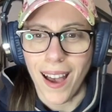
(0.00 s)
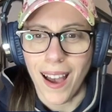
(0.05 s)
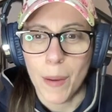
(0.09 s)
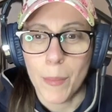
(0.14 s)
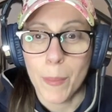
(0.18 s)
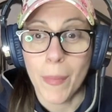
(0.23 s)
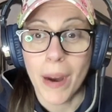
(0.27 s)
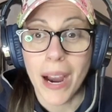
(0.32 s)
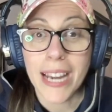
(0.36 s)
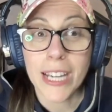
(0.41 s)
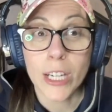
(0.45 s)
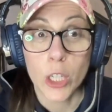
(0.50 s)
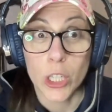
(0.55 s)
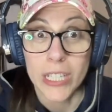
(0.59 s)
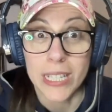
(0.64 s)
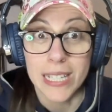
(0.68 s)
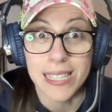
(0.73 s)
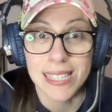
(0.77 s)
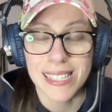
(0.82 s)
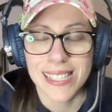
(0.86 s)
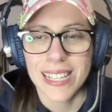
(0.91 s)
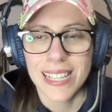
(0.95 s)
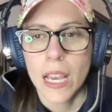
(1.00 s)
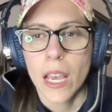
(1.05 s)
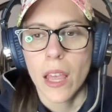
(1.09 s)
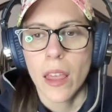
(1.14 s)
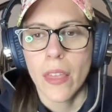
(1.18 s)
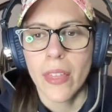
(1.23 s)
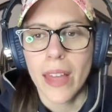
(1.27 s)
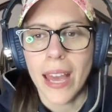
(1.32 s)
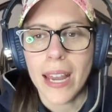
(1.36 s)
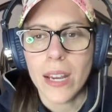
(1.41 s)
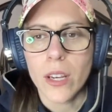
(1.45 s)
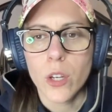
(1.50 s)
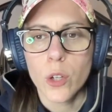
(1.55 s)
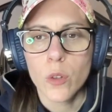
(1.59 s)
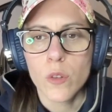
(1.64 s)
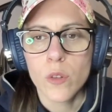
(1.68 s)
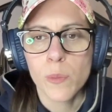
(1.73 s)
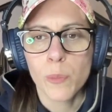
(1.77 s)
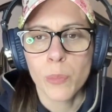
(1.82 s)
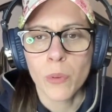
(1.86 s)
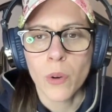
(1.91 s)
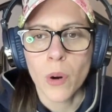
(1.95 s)
My goodness, that
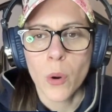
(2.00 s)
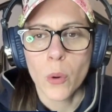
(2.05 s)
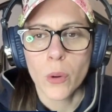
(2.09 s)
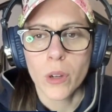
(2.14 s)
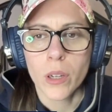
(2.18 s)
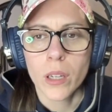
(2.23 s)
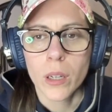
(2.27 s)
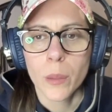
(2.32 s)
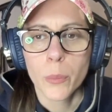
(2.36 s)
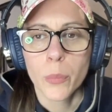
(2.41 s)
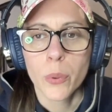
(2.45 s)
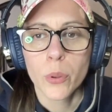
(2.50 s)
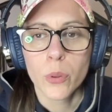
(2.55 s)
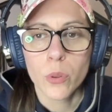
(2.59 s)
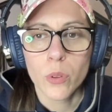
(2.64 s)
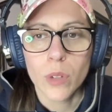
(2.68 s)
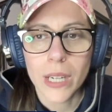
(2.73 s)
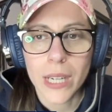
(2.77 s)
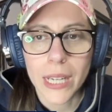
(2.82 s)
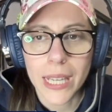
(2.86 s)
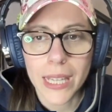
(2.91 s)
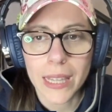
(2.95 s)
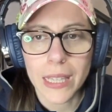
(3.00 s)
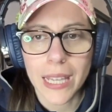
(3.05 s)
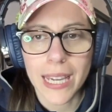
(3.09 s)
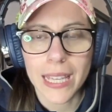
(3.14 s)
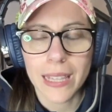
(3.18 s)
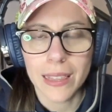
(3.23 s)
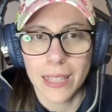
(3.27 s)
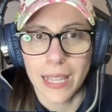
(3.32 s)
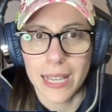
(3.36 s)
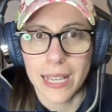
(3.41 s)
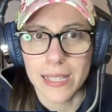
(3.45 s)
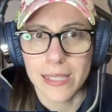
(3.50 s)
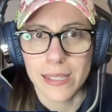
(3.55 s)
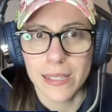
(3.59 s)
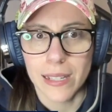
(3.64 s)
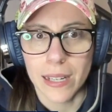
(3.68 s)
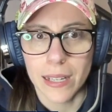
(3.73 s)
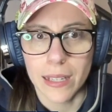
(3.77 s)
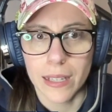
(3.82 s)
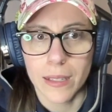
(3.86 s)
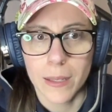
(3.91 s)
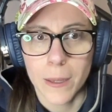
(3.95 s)
news broke pretty late last
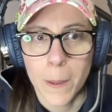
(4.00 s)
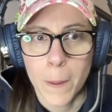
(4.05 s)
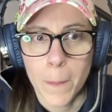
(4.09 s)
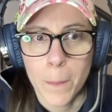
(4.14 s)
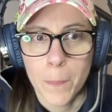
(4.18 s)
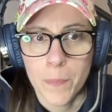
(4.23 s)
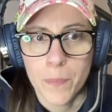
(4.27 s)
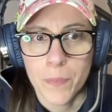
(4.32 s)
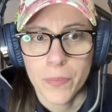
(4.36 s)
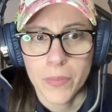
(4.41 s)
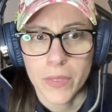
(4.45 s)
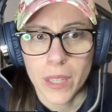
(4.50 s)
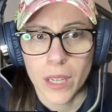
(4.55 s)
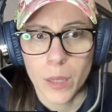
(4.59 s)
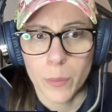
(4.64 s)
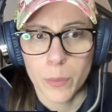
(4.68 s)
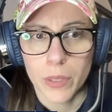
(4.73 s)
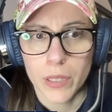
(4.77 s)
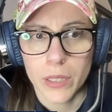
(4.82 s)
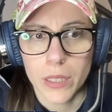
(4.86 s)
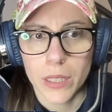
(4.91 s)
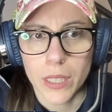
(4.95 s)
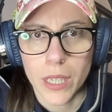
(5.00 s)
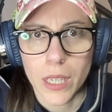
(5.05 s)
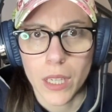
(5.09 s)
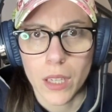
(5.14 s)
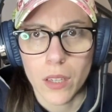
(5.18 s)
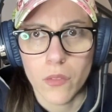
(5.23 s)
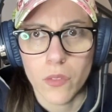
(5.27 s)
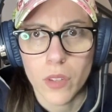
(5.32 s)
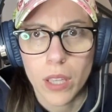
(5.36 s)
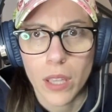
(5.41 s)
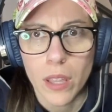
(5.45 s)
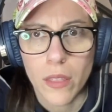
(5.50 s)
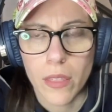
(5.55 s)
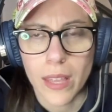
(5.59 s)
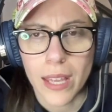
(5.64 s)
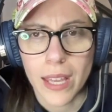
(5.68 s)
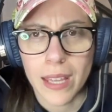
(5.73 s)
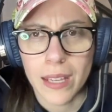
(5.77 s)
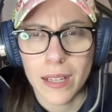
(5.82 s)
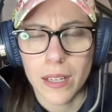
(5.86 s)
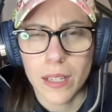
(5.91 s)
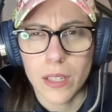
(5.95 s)
night. I believe
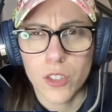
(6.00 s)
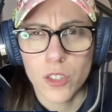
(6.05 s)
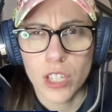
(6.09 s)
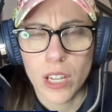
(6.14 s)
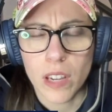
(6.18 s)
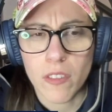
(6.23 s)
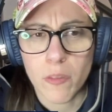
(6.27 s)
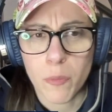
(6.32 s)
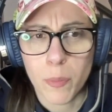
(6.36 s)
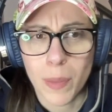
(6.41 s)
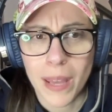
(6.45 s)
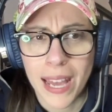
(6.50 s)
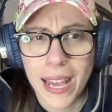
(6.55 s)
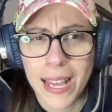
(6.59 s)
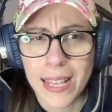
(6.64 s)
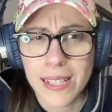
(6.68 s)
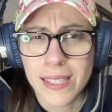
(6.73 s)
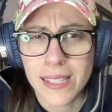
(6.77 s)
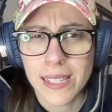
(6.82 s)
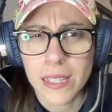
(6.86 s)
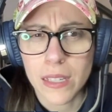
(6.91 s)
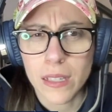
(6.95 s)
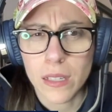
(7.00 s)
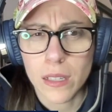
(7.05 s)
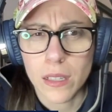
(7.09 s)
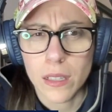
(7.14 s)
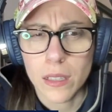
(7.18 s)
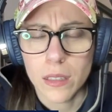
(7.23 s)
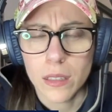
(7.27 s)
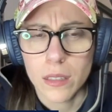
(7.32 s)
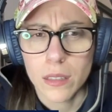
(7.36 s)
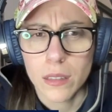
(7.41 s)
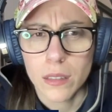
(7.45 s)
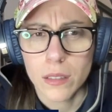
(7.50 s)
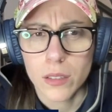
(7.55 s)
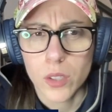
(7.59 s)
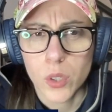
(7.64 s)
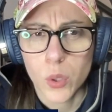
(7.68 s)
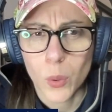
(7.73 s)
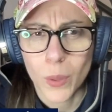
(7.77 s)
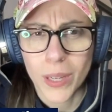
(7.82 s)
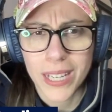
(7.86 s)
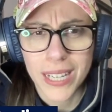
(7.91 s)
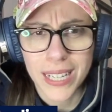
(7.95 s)
that Jeff Passan
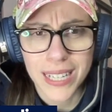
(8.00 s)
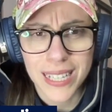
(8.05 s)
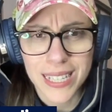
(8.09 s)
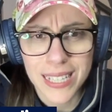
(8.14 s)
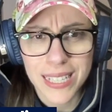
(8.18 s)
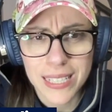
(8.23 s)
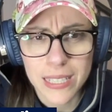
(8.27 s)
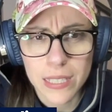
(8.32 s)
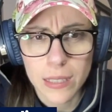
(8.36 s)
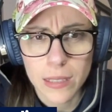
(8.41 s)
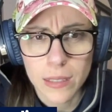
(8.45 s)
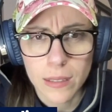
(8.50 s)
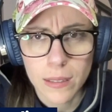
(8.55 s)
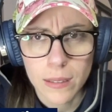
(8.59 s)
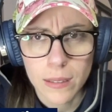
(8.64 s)
tweeted it